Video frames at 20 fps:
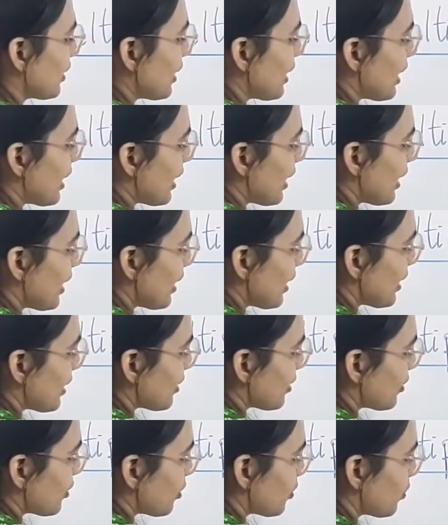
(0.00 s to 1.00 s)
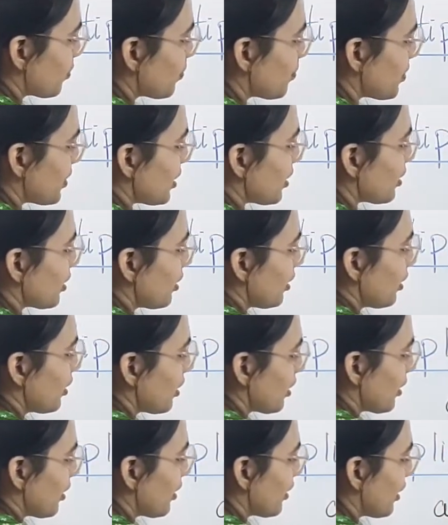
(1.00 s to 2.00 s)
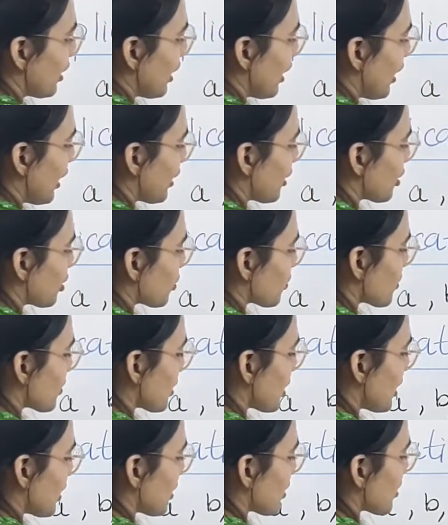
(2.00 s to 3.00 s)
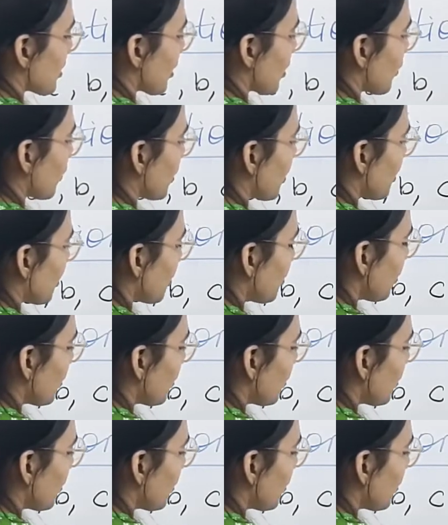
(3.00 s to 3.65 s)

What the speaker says: A into B into C is equal to